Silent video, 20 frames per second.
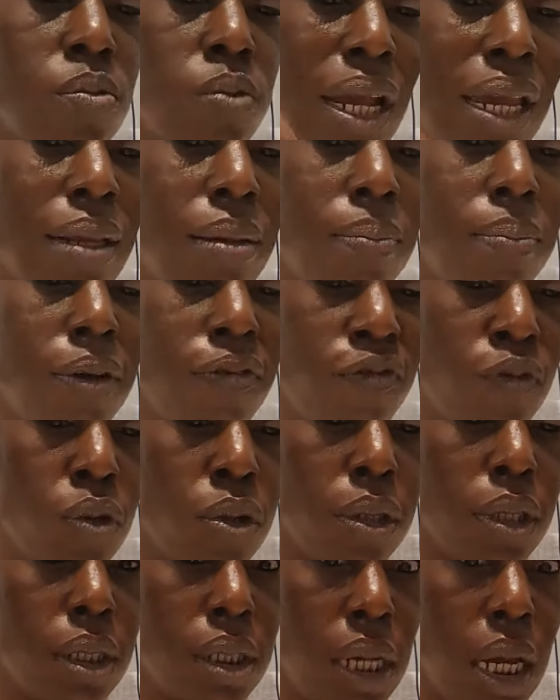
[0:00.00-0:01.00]
right before
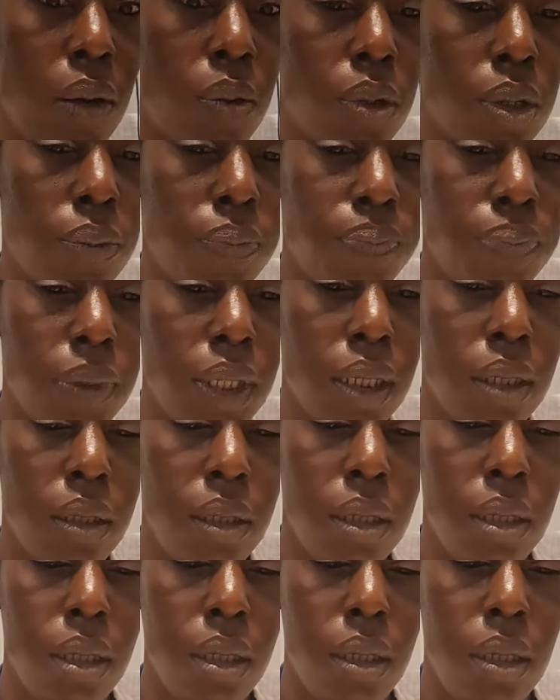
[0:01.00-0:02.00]
the tower.
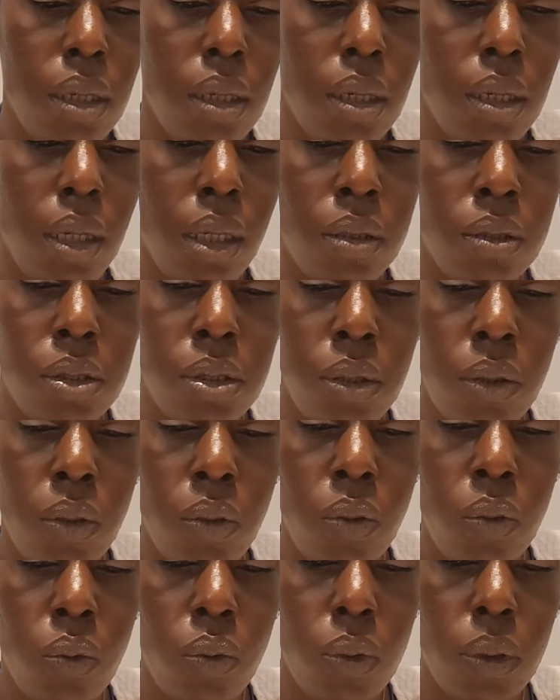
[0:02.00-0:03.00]
And
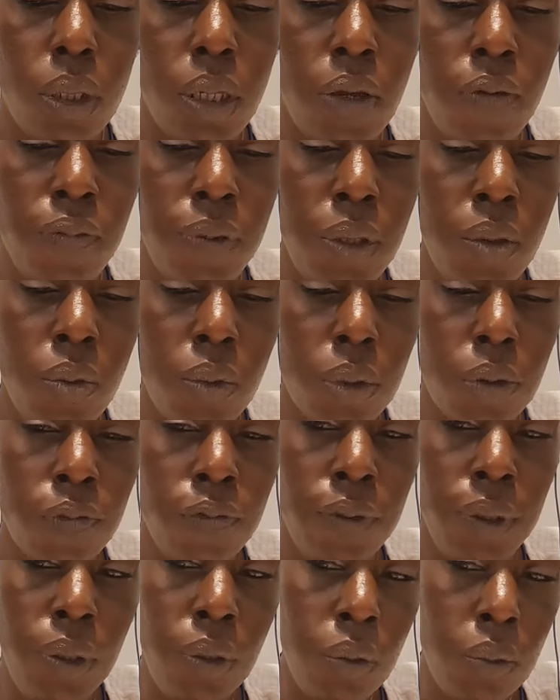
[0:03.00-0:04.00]
so if you were
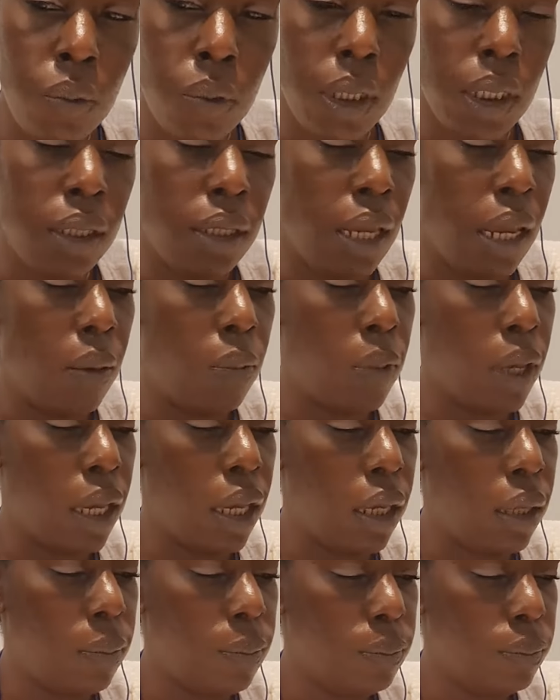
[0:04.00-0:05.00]
viewed in that
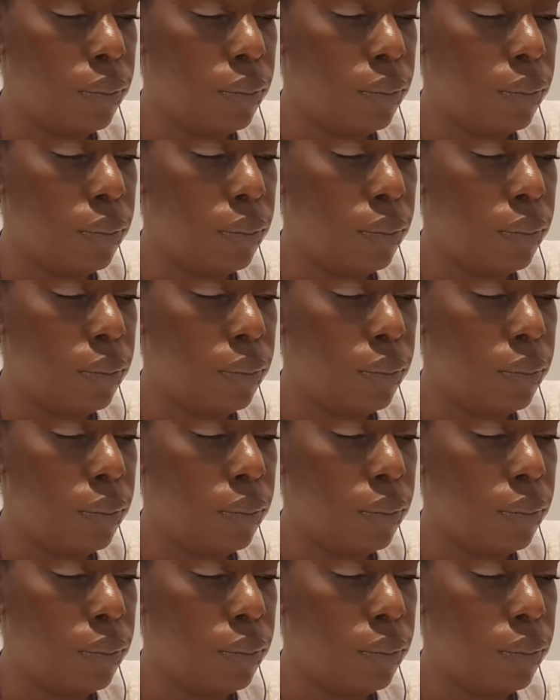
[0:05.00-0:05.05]
way,